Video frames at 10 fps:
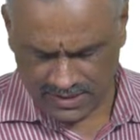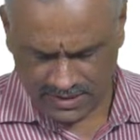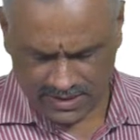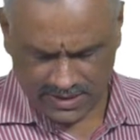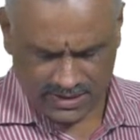
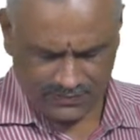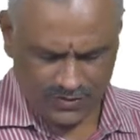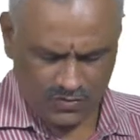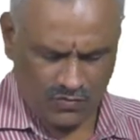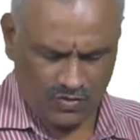thing is, if you
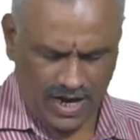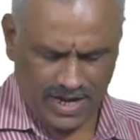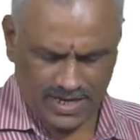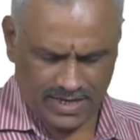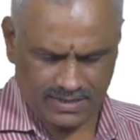go for
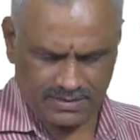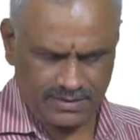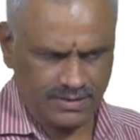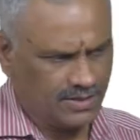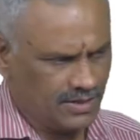higher
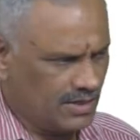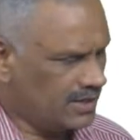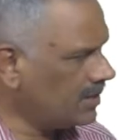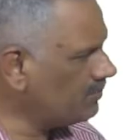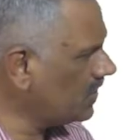
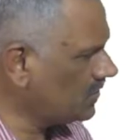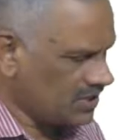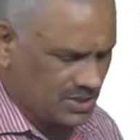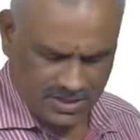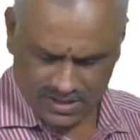
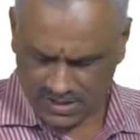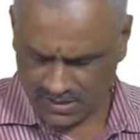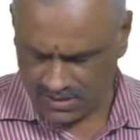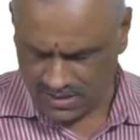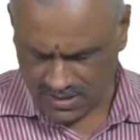temperatures,
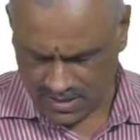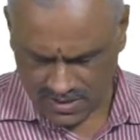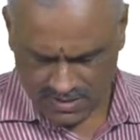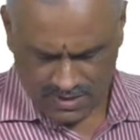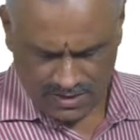
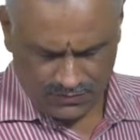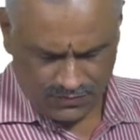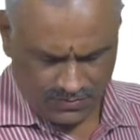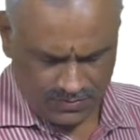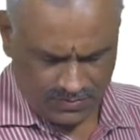if
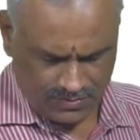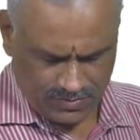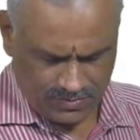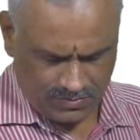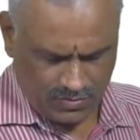you
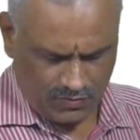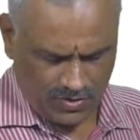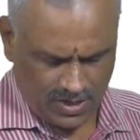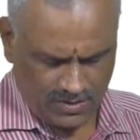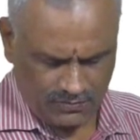go
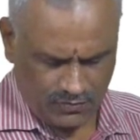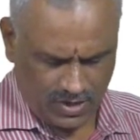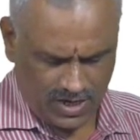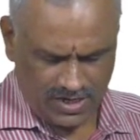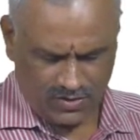for
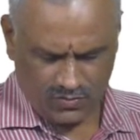400 to